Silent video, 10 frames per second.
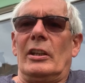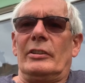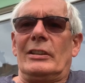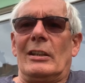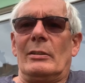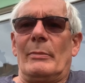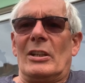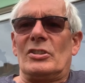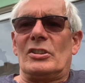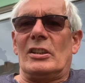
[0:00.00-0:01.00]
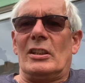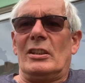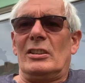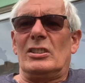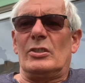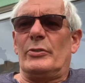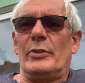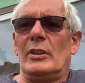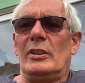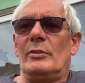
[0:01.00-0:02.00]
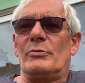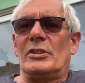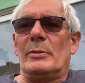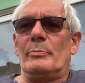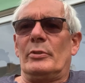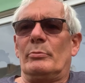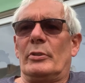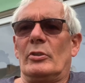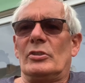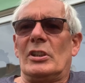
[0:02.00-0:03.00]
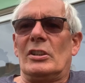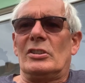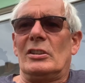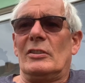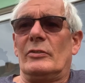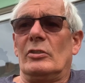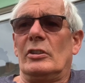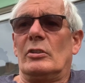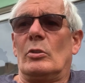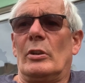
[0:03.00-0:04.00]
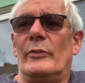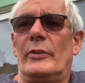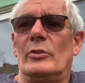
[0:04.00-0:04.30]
down the mast, and it's a fairly simple process, and I've done it quite a few